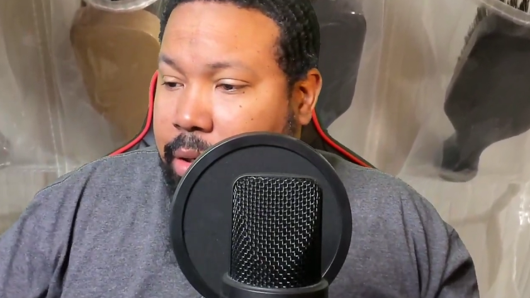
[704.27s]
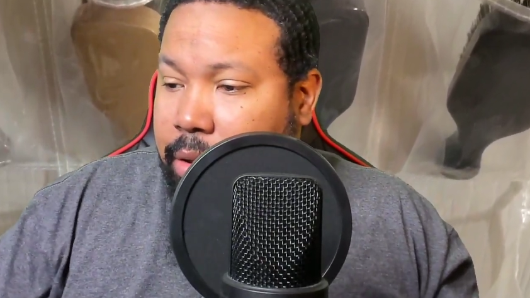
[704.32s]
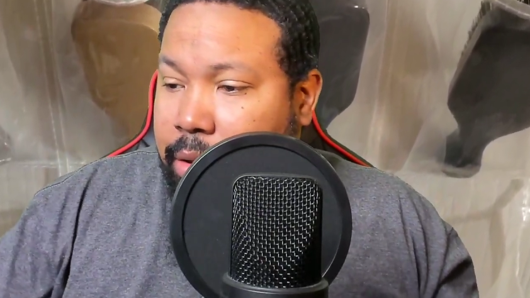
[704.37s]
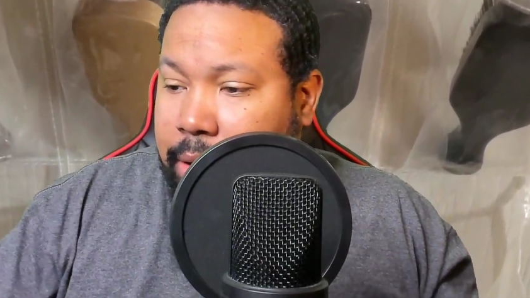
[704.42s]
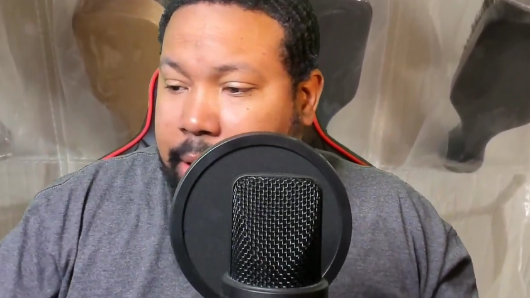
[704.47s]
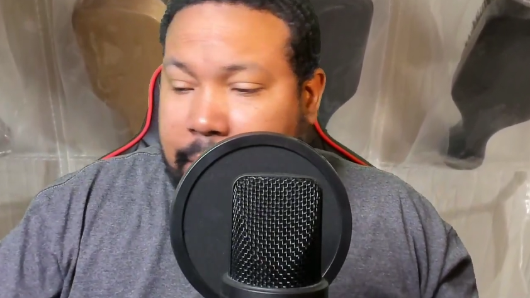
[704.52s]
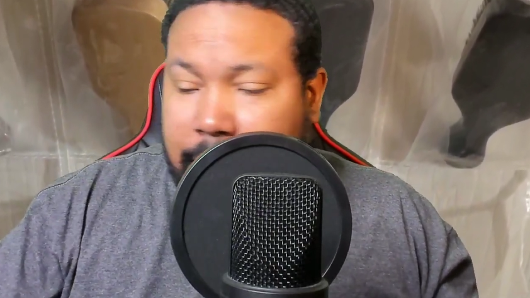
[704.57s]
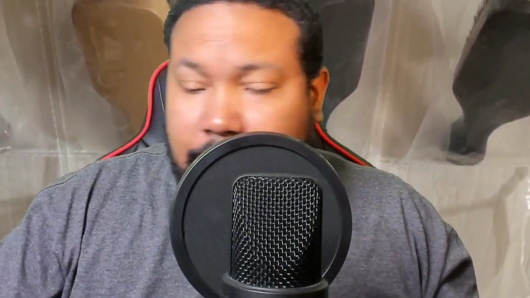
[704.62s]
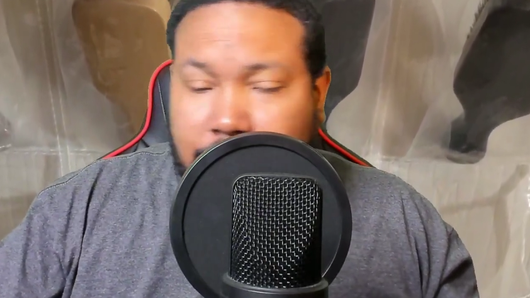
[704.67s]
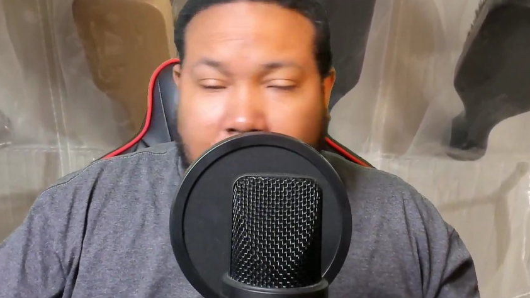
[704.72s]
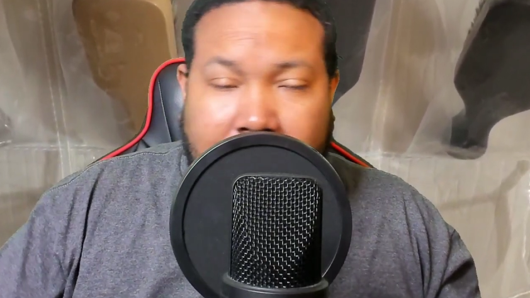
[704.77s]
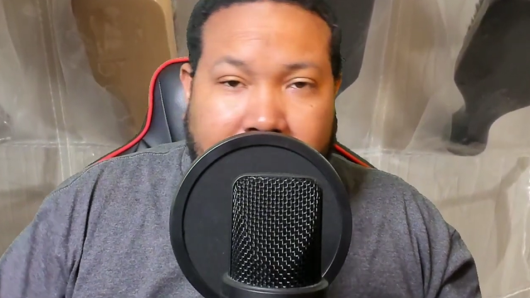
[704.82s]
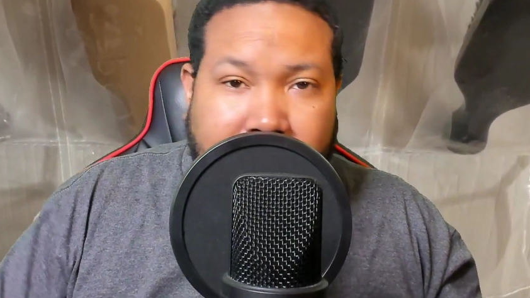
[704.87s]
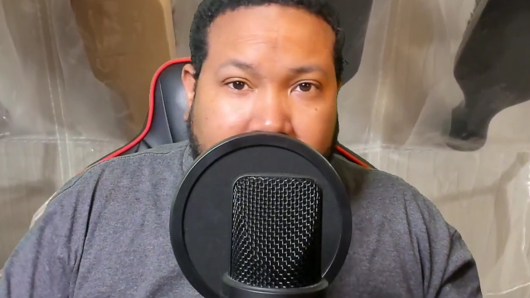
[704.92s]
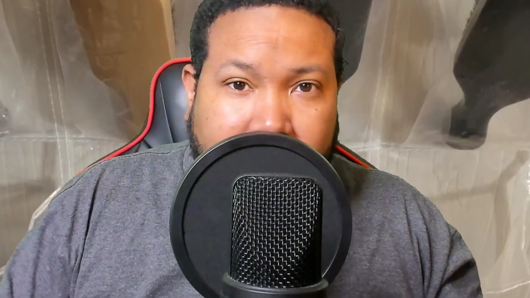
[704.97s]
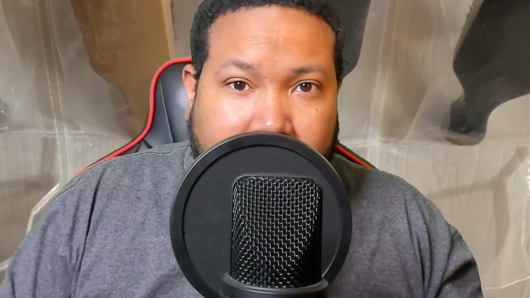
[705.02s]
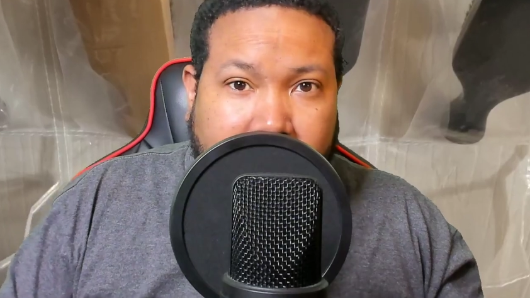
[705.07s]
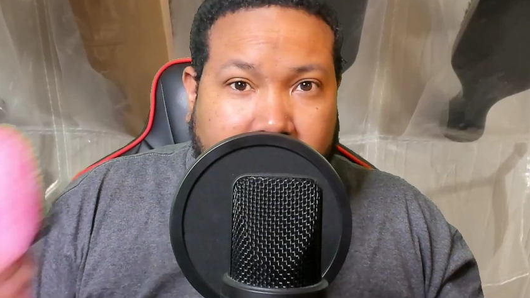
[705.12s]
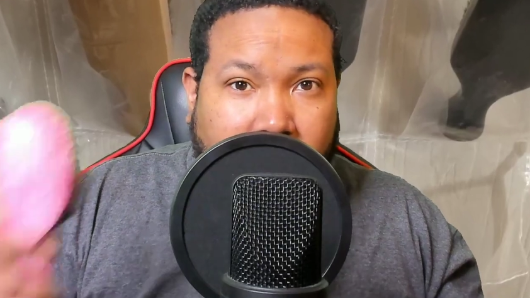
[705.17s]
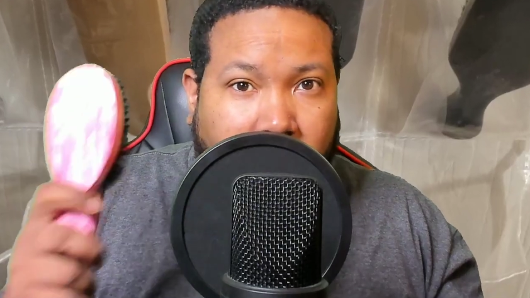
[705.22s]
That's why you
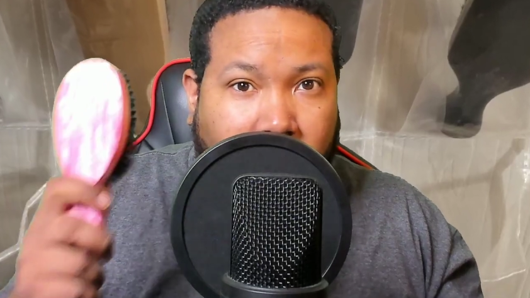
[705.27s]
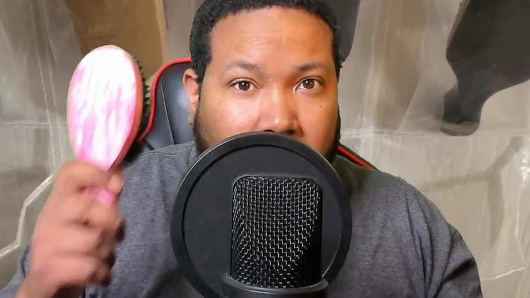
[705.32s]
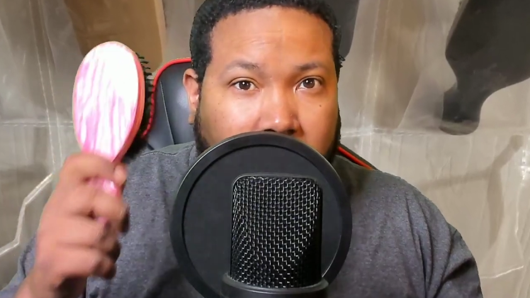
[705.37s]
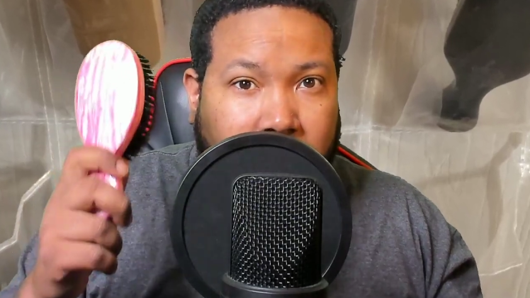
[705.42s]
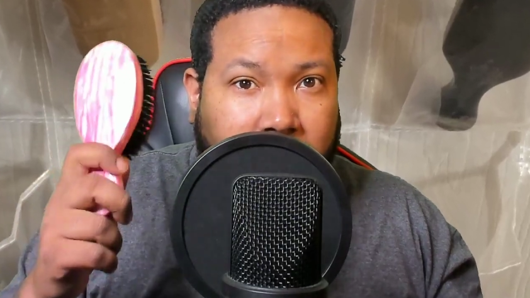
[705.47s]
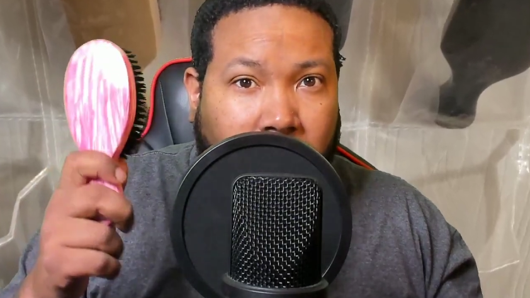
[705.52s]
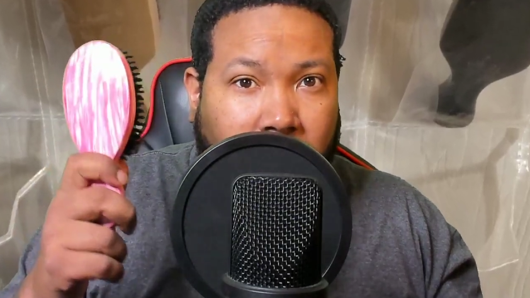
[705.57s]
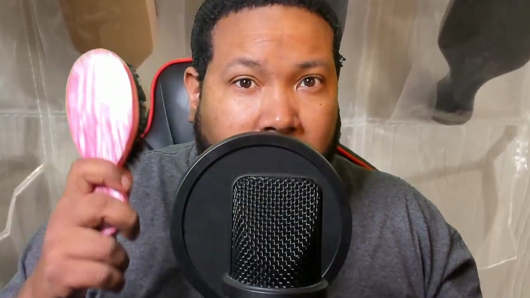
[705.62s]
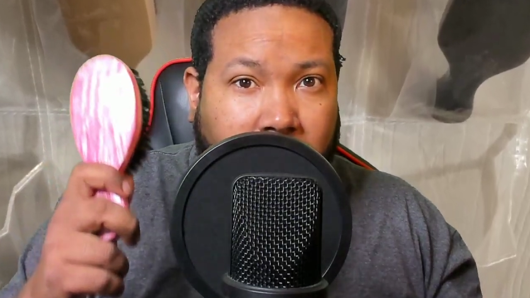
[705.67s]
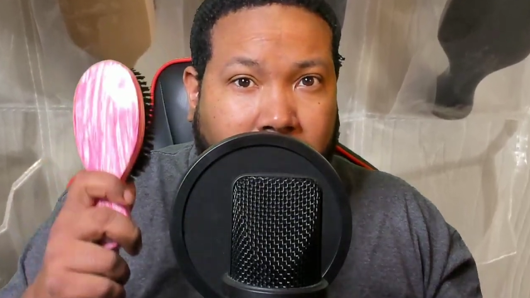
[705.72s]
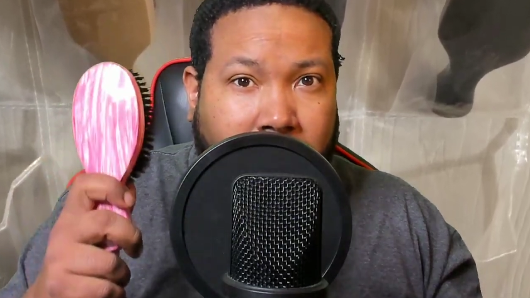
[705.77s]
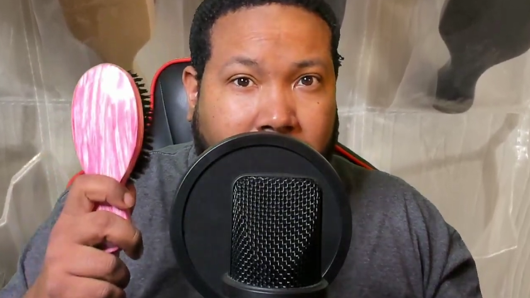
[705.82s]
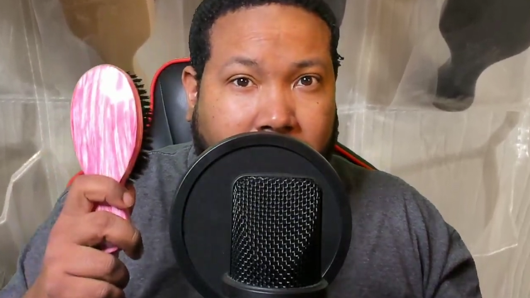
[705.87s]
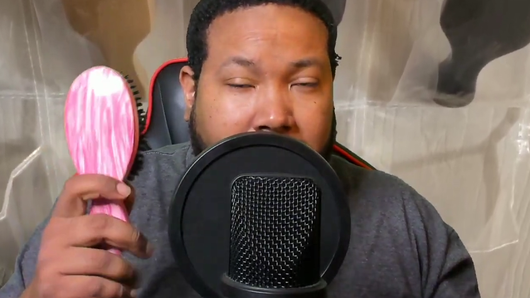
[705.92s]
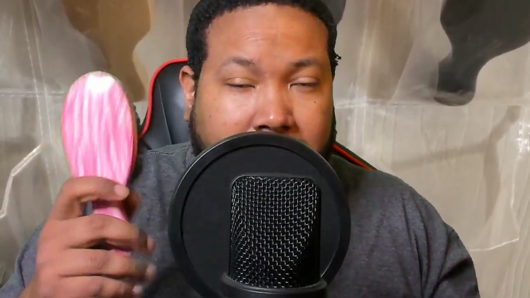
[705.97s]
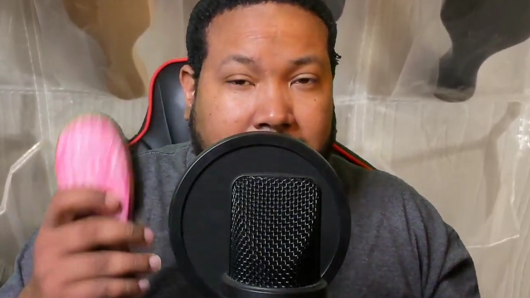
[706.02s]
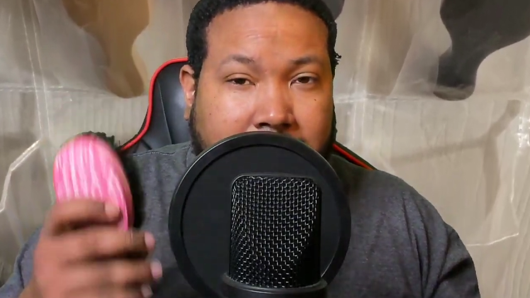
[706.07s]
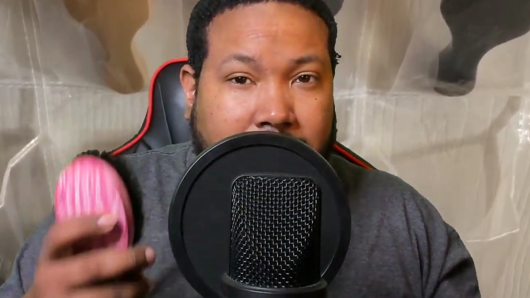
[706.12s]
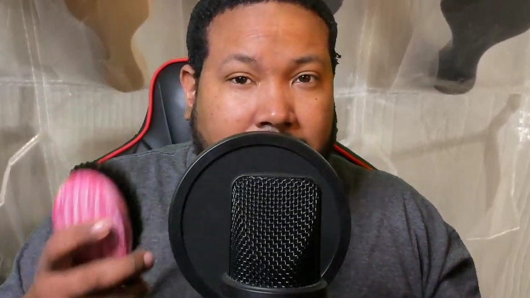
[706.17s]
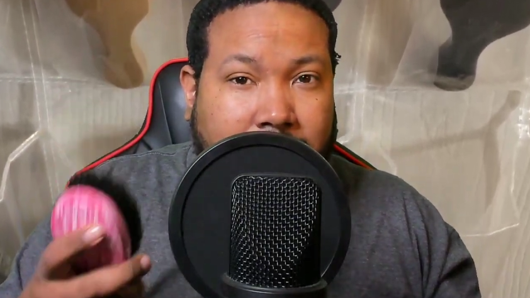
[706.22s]
need harder and harder
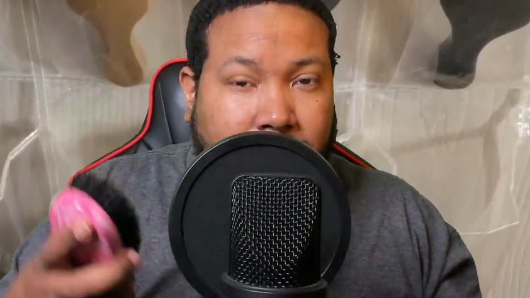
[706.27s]
brushes